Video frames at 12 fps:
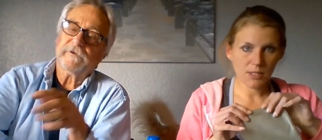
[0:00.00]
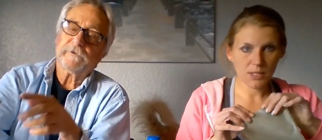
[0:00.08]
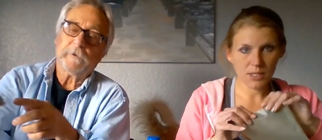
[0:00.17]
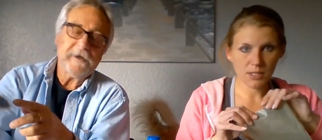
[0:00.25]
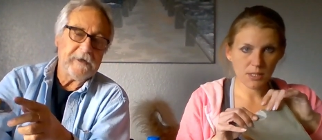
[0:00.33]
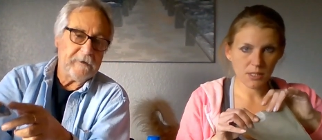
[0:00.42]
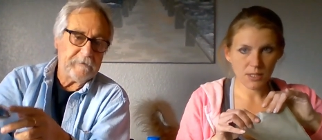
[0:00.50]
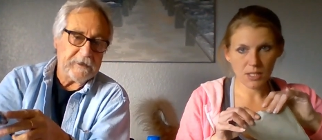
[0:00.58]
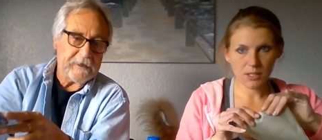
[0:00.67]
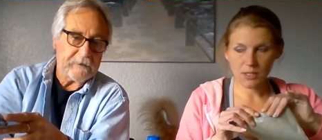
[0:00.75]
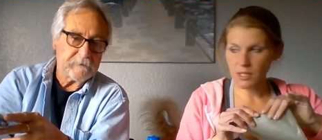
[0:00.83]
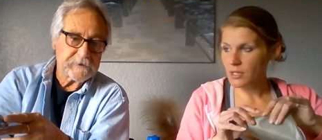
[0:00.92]
Speaker 1: Three
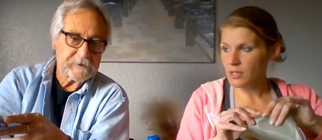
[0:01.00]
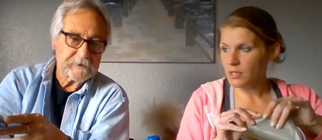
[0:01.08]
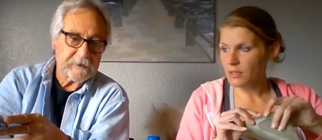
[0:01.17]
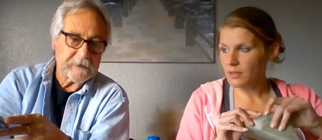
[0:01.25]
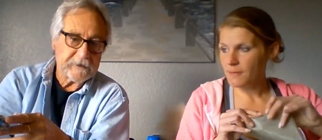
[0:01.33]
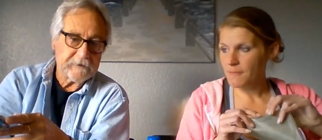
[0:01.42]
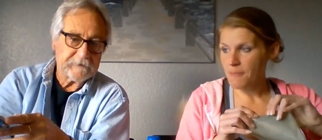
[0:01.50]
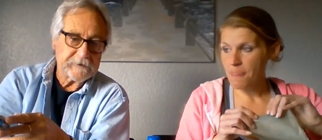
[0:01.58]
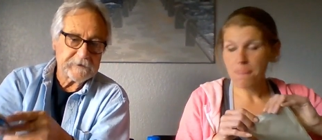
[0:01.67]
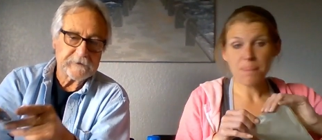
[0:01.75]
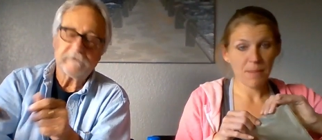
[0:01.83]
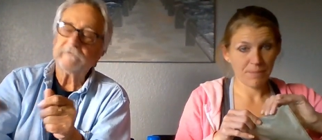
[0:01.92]
M&Ms they give
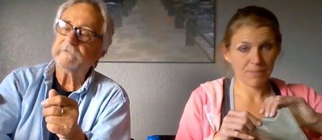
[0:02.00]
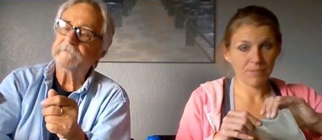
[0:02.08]
us.